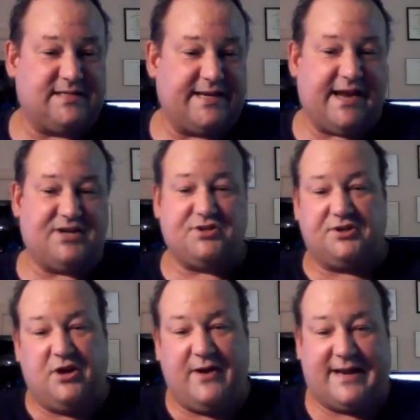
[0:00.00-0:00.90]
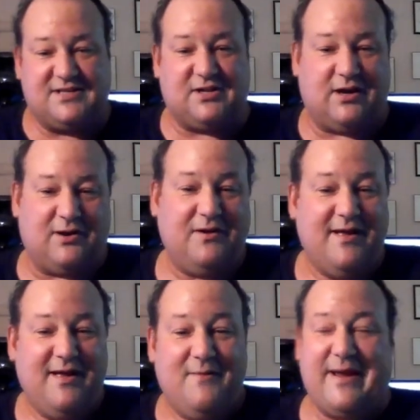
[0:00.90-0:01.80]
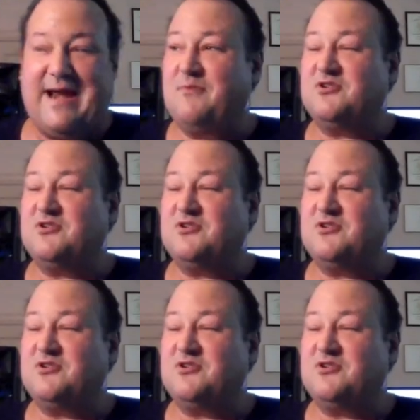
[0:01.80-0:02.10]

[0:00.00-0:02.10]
me and said, "Yeah, she'll do it." So, man,